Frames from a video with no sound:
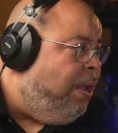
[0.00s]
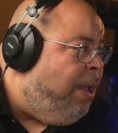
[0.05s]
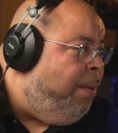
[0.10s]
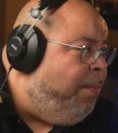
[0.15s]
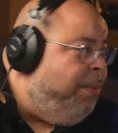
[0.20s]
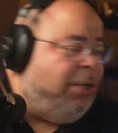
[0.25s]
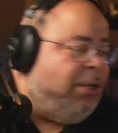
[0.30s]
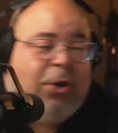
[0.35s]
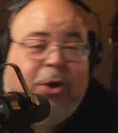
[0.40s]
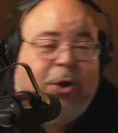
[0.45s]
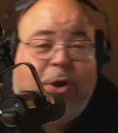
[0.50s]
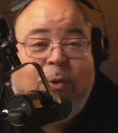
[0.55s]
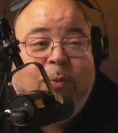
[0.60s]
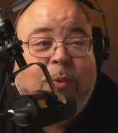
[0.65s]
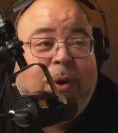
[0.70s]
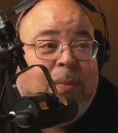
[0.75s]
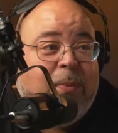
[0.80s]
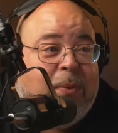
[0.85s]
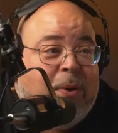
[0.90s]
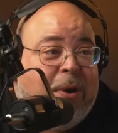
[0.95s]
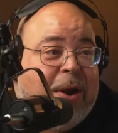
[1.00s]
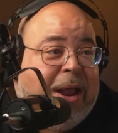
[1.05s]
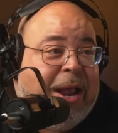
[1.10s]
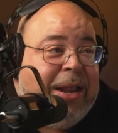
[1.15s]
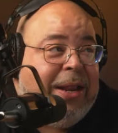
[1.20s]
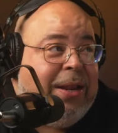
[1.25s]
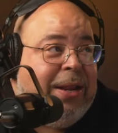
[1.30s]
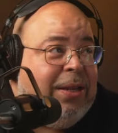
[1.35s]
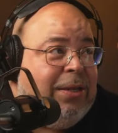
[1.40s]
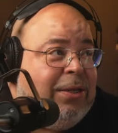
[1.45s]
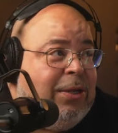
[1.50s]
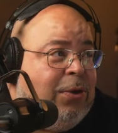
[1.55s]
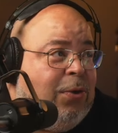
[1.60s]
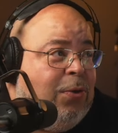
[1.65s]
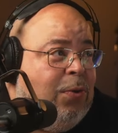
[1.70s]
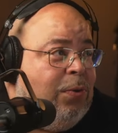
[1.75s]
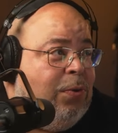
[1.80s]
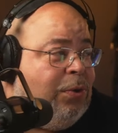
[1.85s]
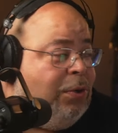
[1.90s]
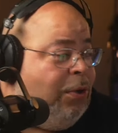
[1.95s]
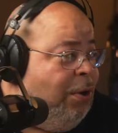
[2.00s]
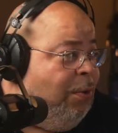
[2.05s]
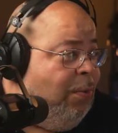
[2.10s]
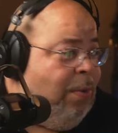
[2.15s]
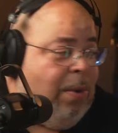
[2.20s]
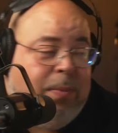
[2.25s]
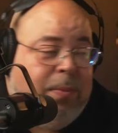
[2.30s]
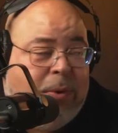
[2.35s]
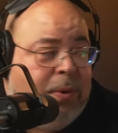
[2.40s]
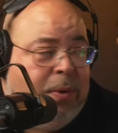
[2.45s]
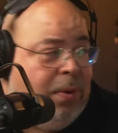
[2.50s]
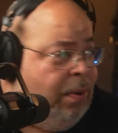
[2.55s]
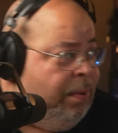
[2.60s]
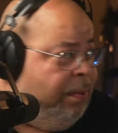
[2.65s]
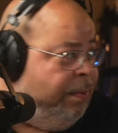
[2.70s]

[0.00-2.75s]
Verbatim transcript: I'm gonna show you one more. All right, is it cool? Show you one more.